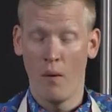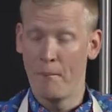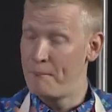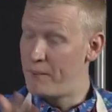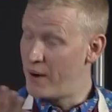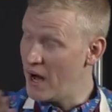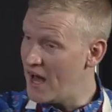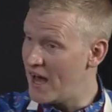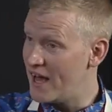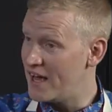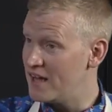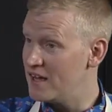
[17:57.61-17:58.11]

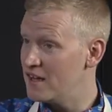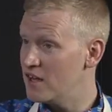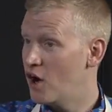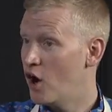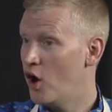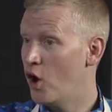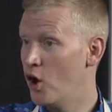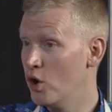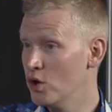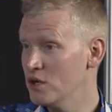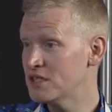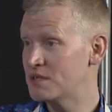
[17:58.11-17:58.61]
But
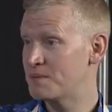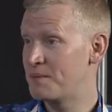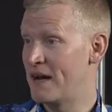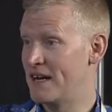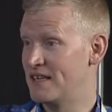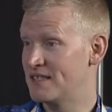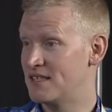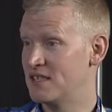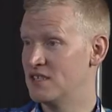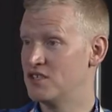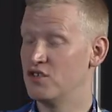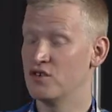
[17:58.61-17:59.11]
whole
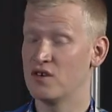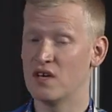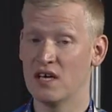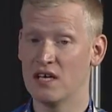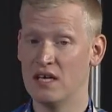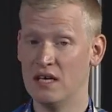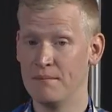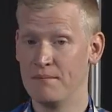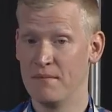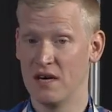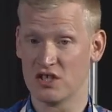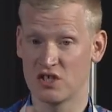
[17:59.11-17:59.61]
spices you could
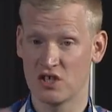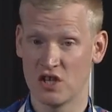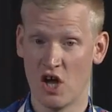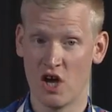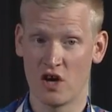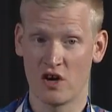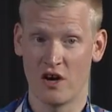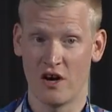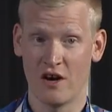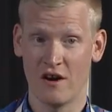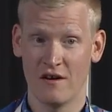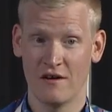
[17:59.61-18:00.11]
keep much
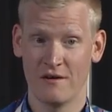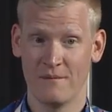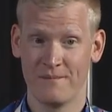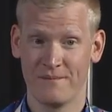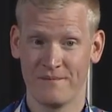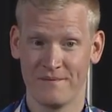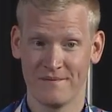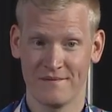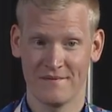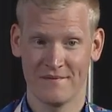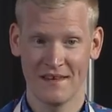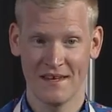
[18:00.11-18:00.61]
longer.
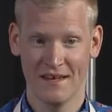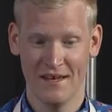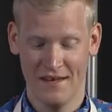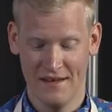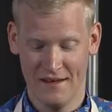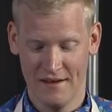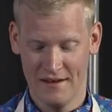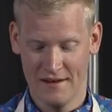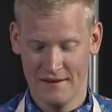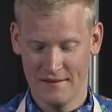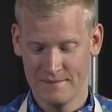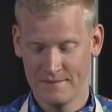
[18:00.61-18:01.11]

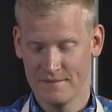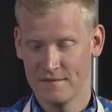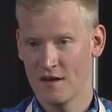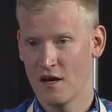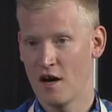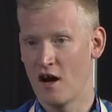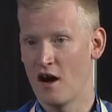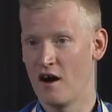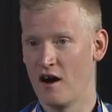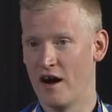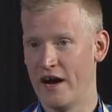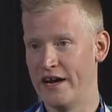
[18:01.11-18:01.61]

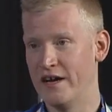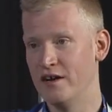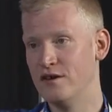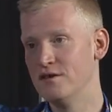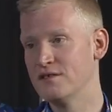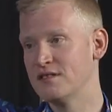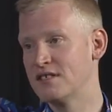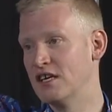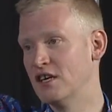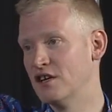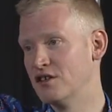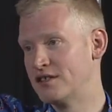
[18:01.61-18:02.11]
All right,
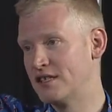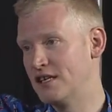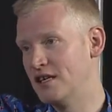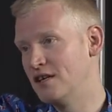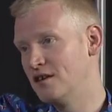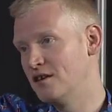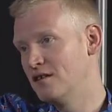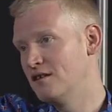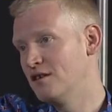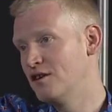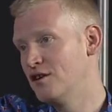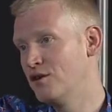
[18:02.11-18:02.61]
who's guilty?
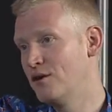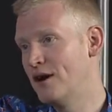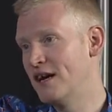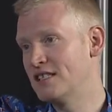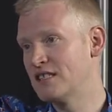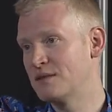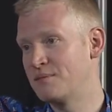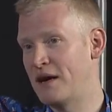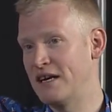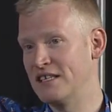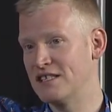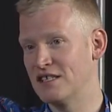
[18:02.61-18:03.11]
Who has
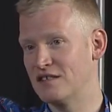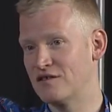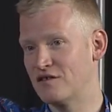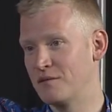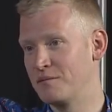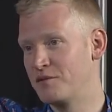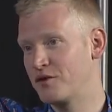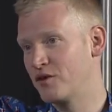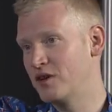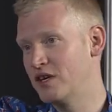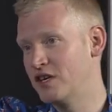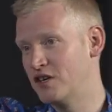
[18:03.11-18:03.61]
spices from 3